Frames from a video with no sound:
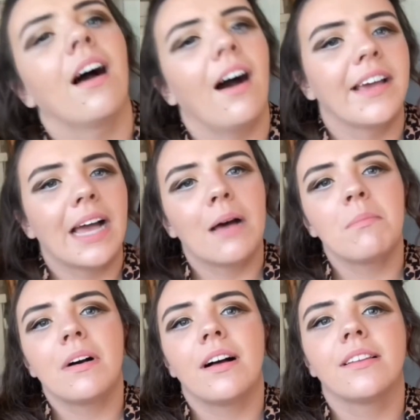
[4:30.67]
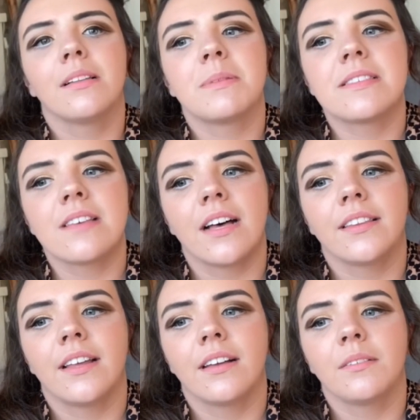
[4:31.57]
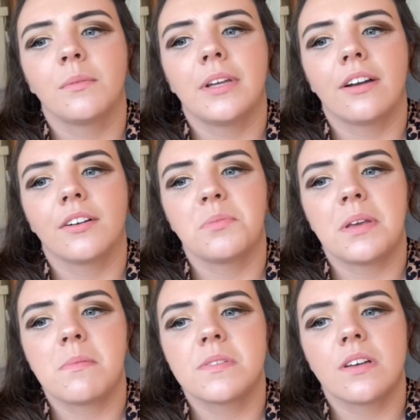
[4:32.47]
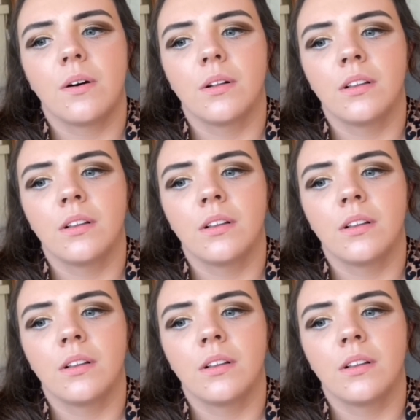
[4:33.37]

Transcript: I am a little bit sad that we aren't going to be able to all